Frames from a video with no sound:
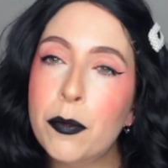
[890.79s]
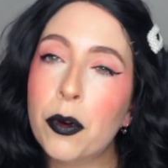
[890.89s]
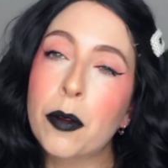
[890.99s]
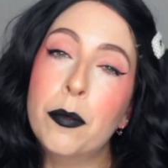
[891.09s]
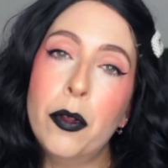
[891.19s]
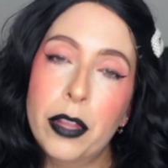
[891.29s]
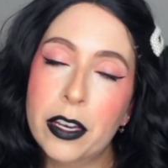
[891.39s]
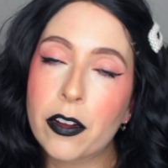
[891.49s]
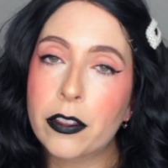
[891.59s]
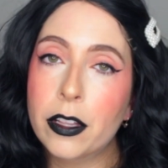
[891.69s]
more
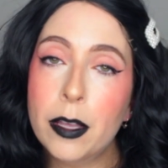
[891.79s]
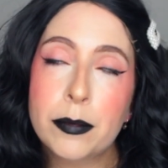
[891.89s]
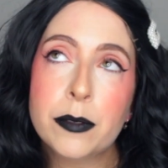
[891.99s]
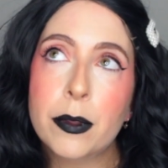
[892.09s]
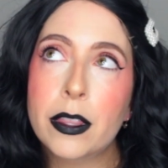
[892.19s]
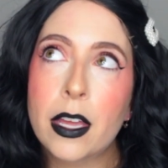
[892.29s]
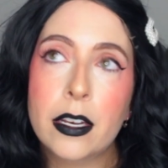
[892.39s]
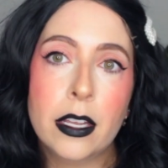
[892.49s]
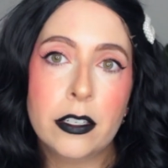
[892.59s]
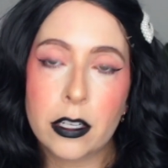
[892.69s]
emollient on the lips, but
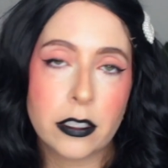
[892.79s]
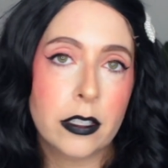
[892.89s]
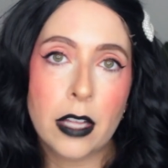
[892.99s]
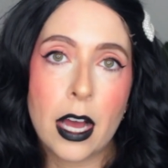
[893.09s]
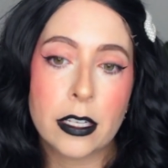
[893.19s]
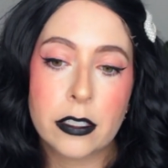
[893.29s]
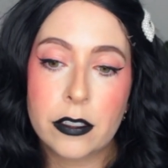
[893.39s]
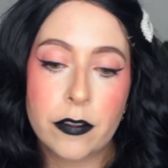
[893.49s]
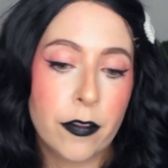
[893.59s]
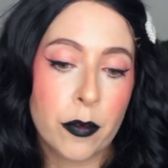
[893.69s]
then it doesn't
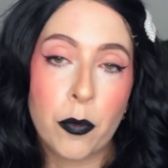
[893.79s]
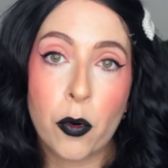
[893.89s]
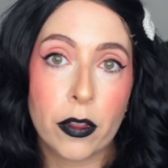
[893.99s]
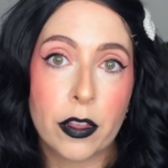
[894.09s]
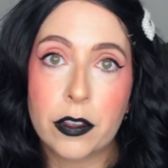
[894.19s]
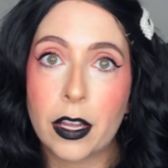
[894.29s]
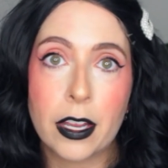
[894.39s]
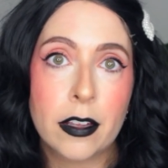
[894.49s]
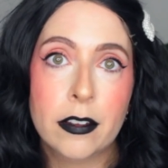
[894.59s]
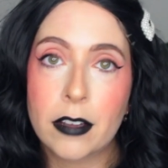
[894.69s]
last for more than
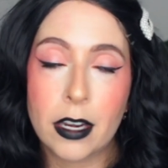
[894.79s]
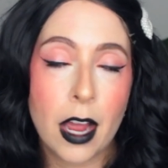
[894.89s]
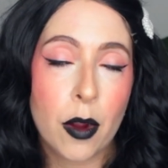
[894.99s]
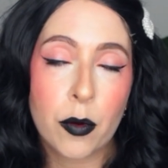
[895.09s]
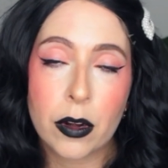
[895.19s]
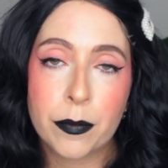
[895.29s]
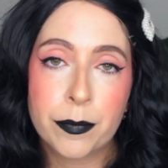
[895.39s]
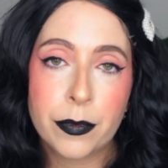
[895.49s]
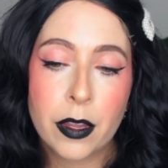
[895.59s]
like an hour.